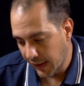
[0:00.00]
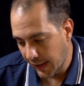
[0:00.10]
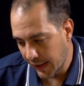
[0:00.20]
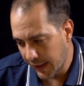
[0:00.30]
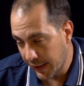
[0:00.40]

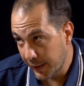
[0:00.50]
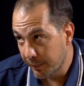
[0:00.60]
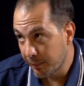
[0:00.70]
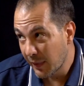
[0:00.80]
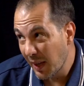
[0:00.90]

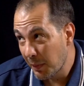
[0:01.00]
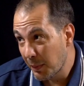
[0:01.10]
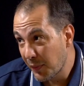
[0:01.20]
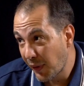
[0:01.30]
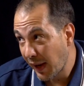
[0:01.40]
And
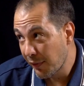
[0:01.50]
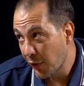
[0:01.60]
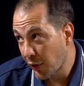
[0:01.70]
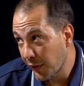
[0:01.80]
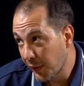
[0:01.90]
maybe 5
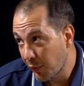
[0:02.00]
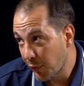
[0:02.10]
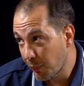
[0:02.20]
years if